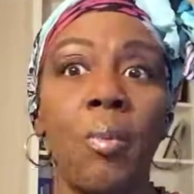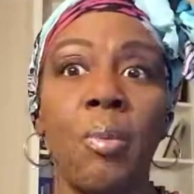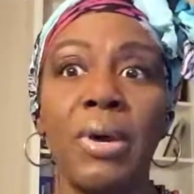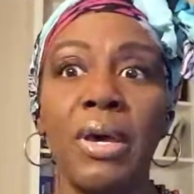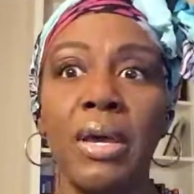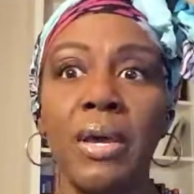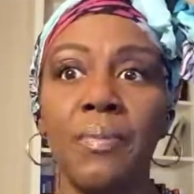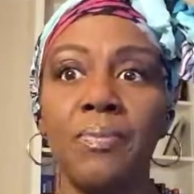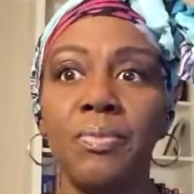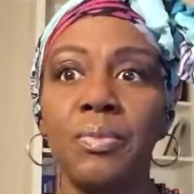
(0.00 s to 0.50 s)

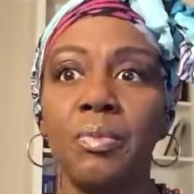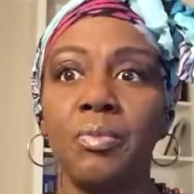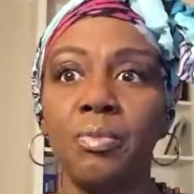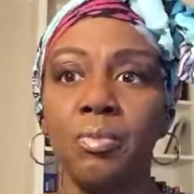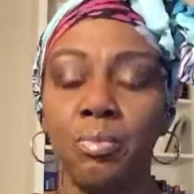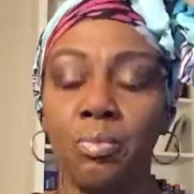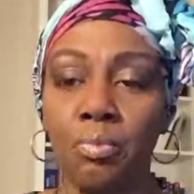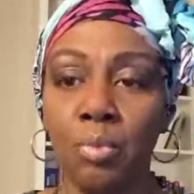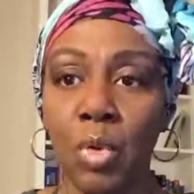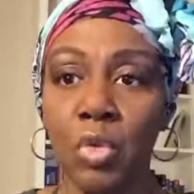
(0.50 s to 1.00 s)
But
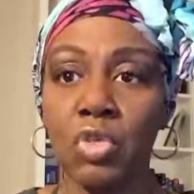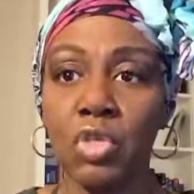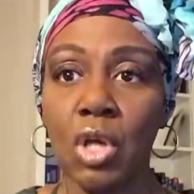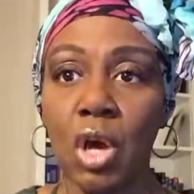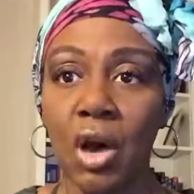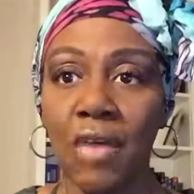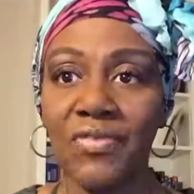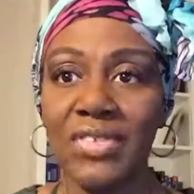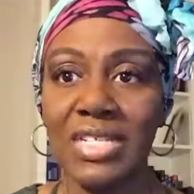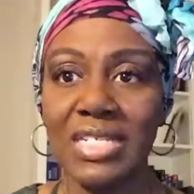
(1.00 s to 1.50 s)
most
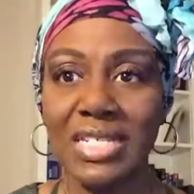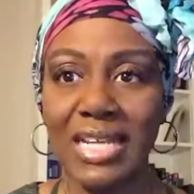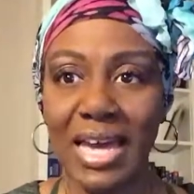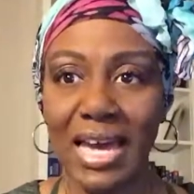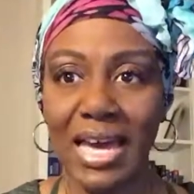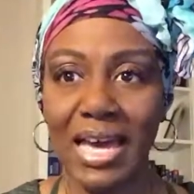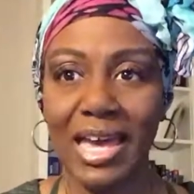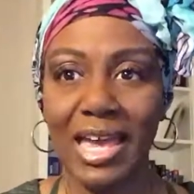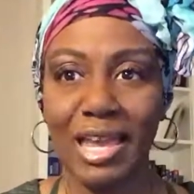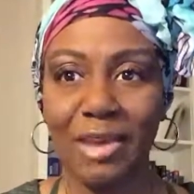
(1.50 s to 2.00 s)

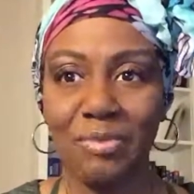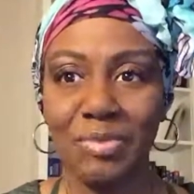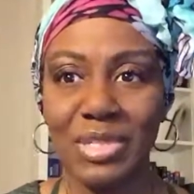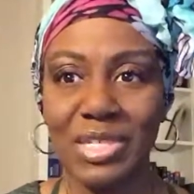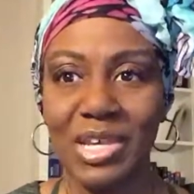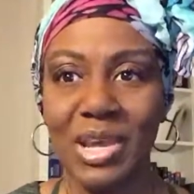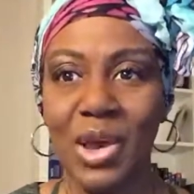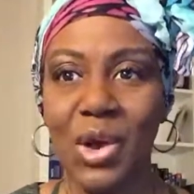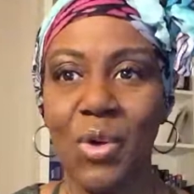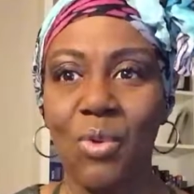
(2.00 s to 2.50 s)
oftentimes
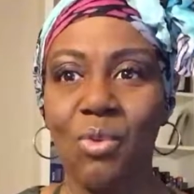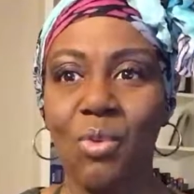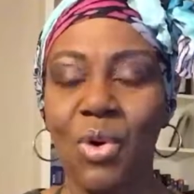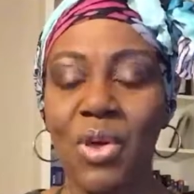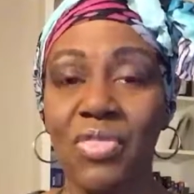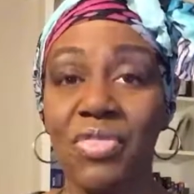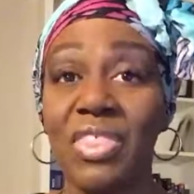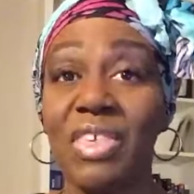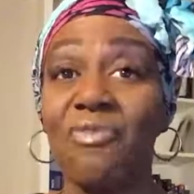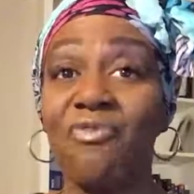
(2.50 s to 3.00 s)

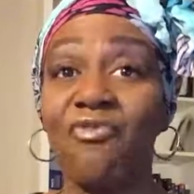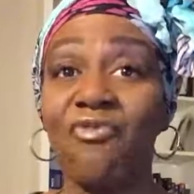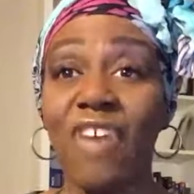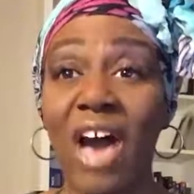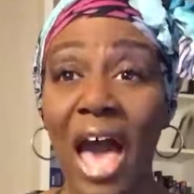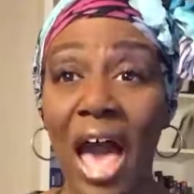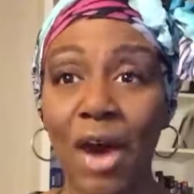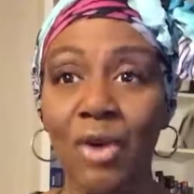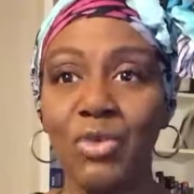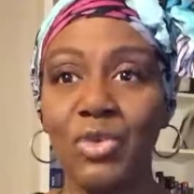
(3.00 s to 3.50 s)
when the
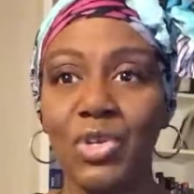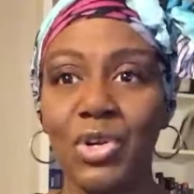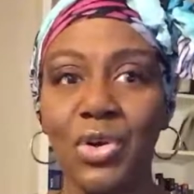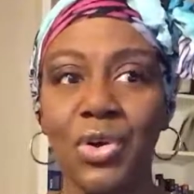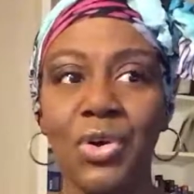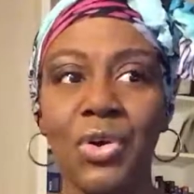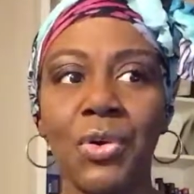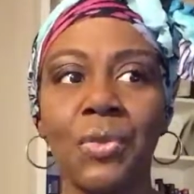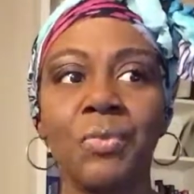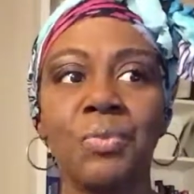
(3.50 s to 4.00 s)

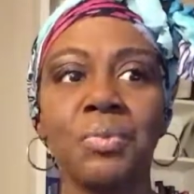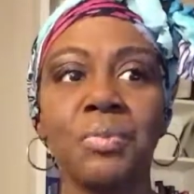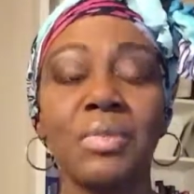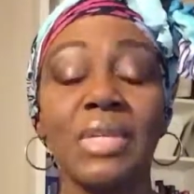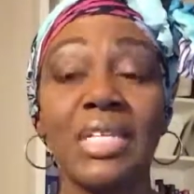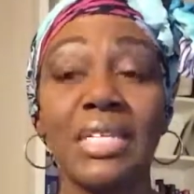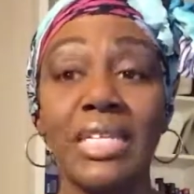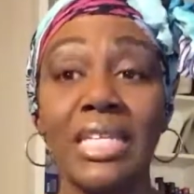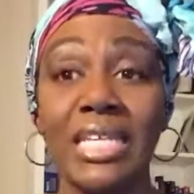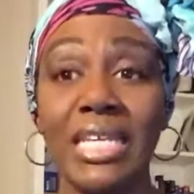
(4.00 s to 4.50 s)
founder
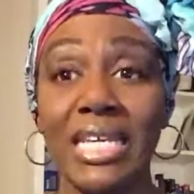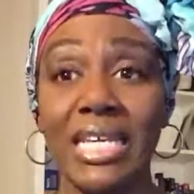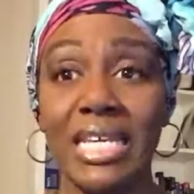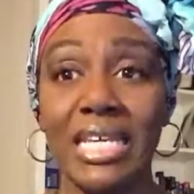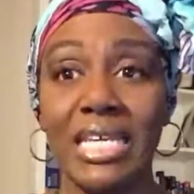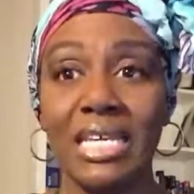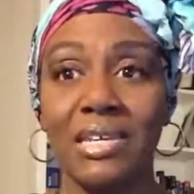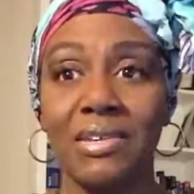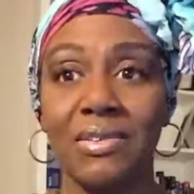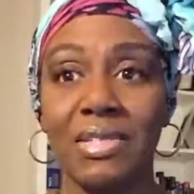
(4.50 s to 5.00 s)

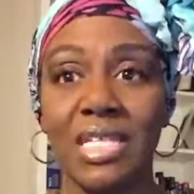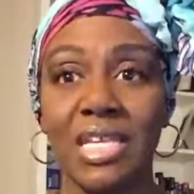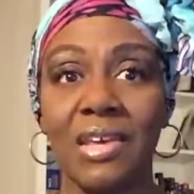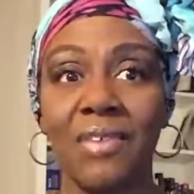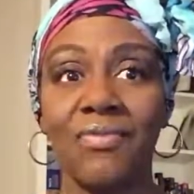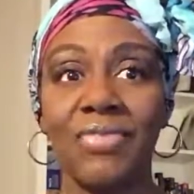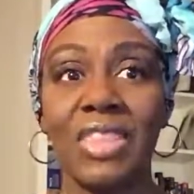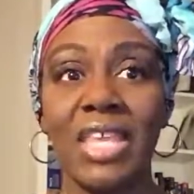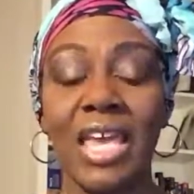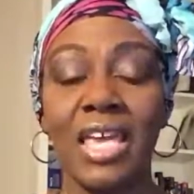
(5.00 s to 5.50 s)
leaves,
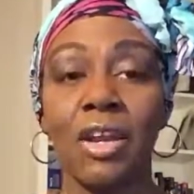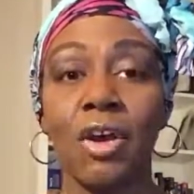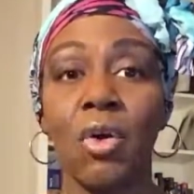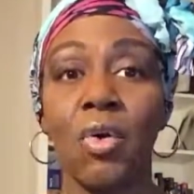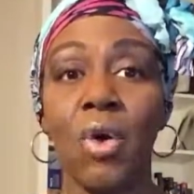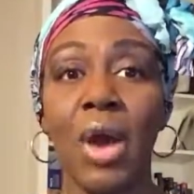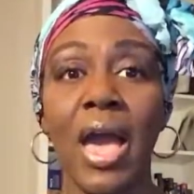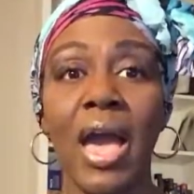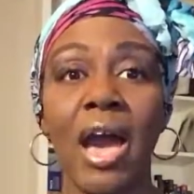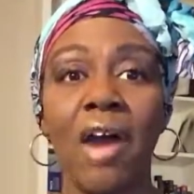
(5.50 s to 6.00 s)
if they
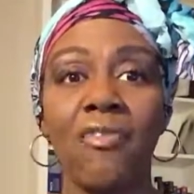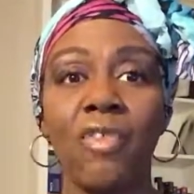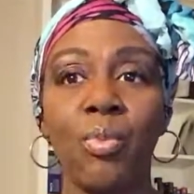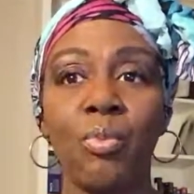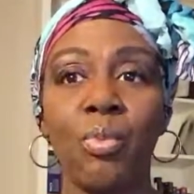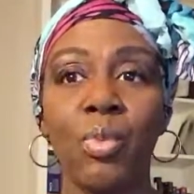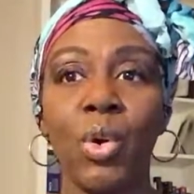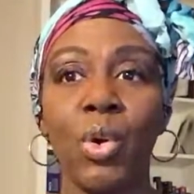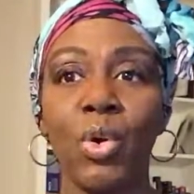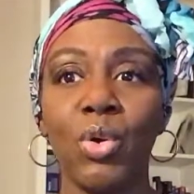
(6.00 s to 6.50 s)
don't have a
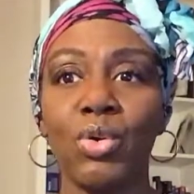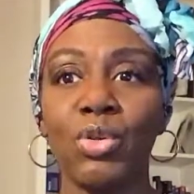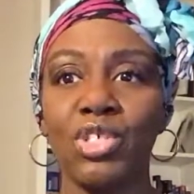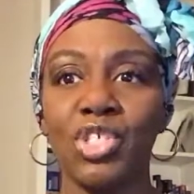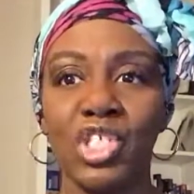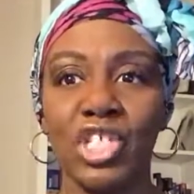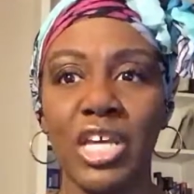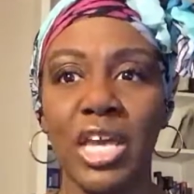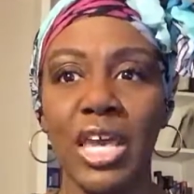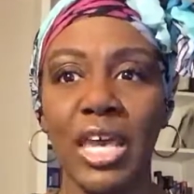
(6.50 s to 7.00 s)

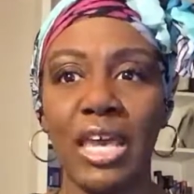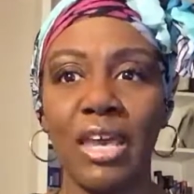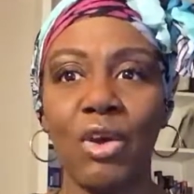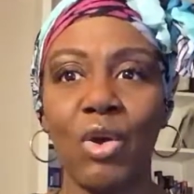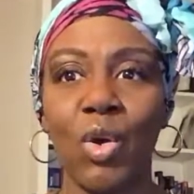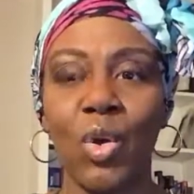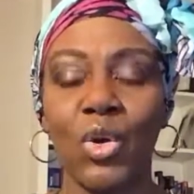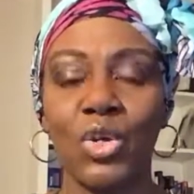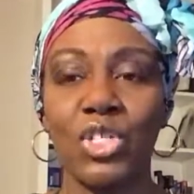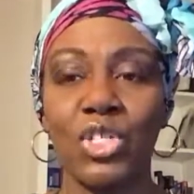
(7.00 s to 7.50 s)
protege
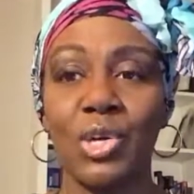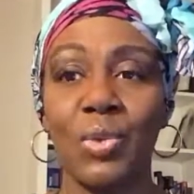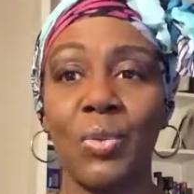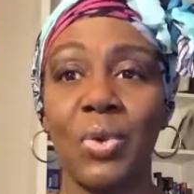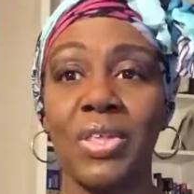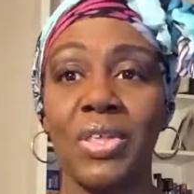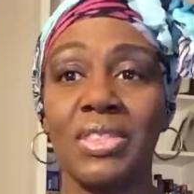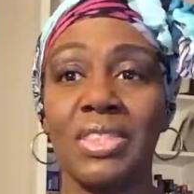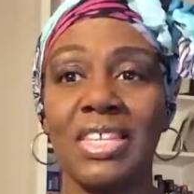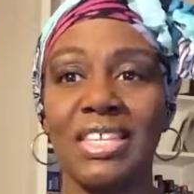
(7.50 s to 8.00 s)
or
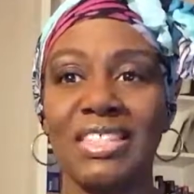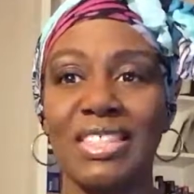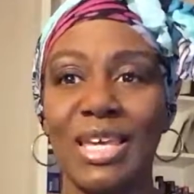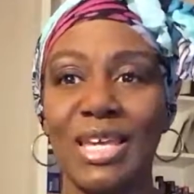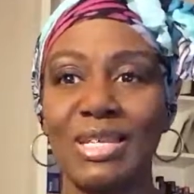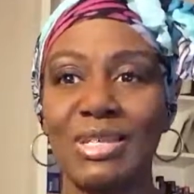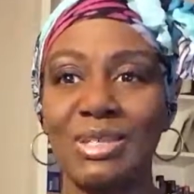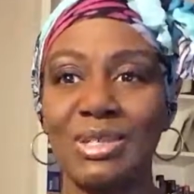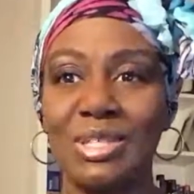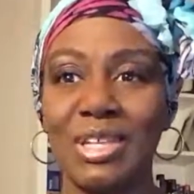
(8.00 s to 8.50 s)
someone that
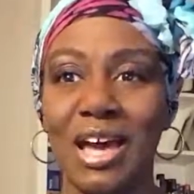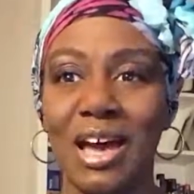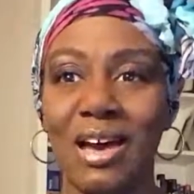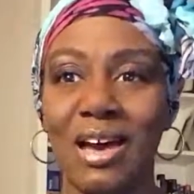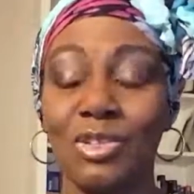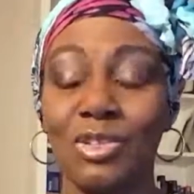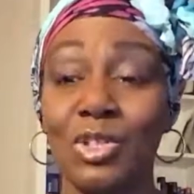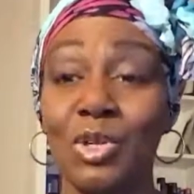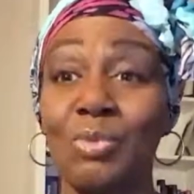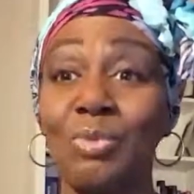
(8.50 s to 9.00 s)
they
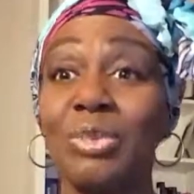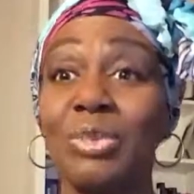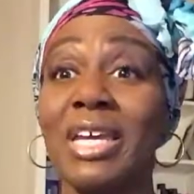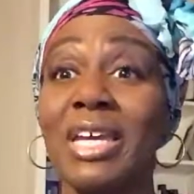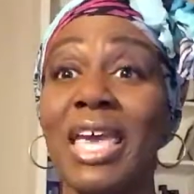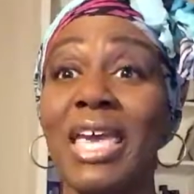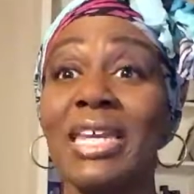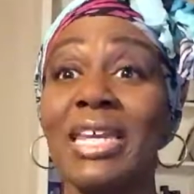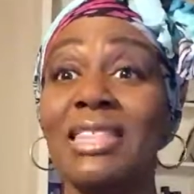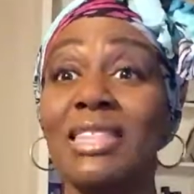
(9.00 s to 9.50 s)

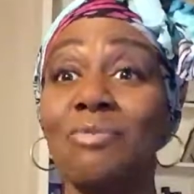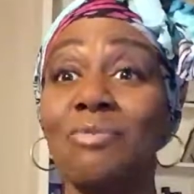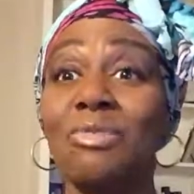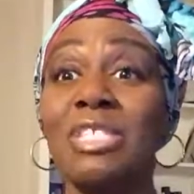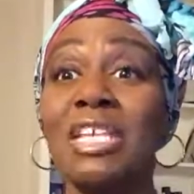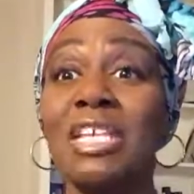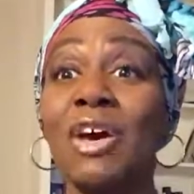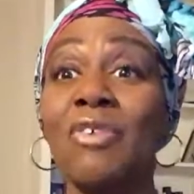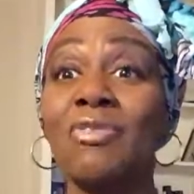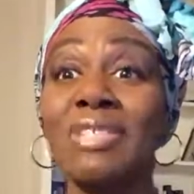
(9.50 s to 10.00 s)
duplicated
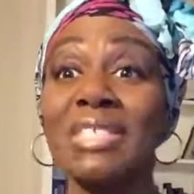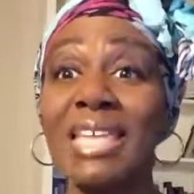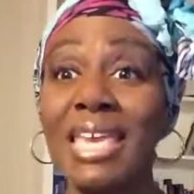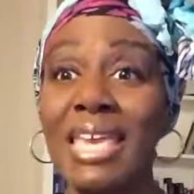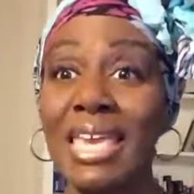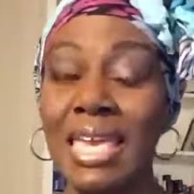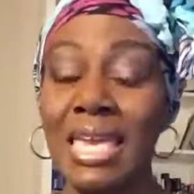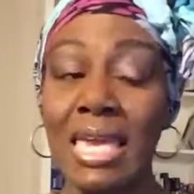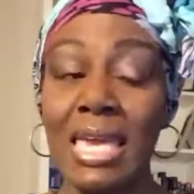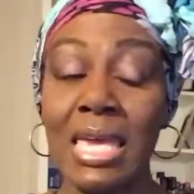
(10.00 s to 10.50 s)
themselves
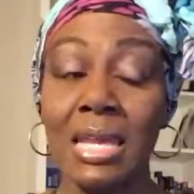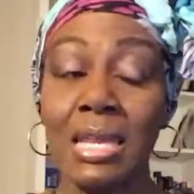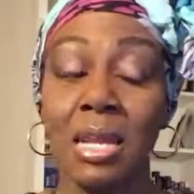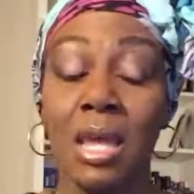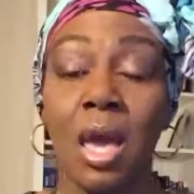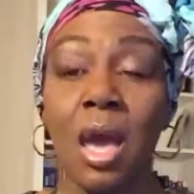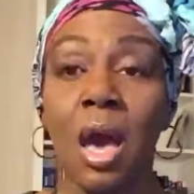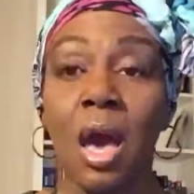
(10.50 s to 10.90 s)
in,